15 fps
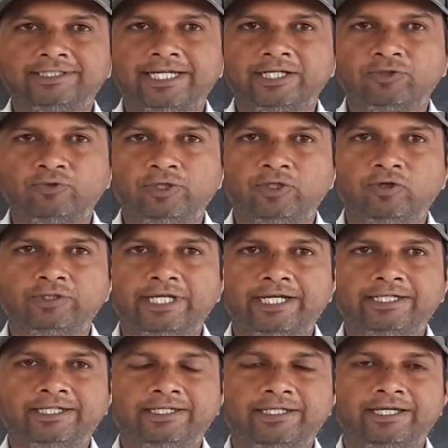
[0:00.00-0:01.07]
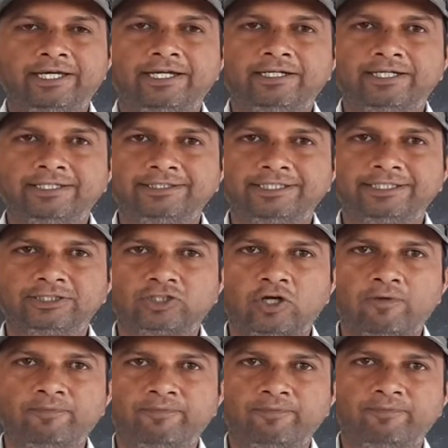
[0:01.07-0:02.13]
In that we know that air consists
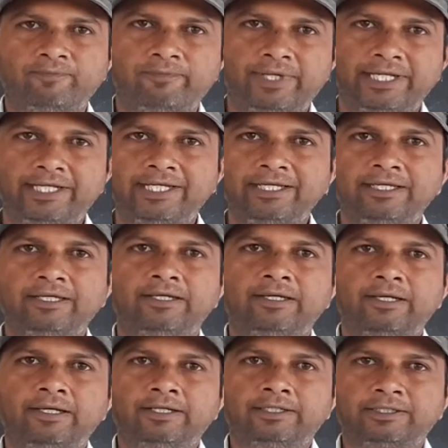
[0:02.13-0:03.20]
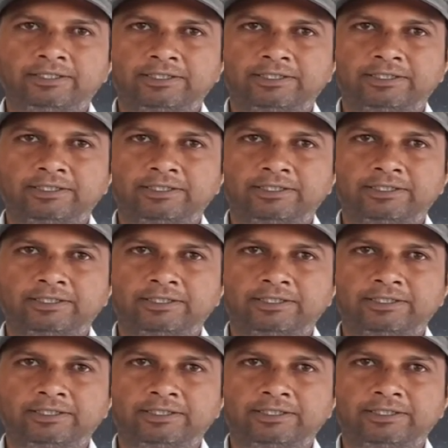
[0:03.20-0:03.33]
of many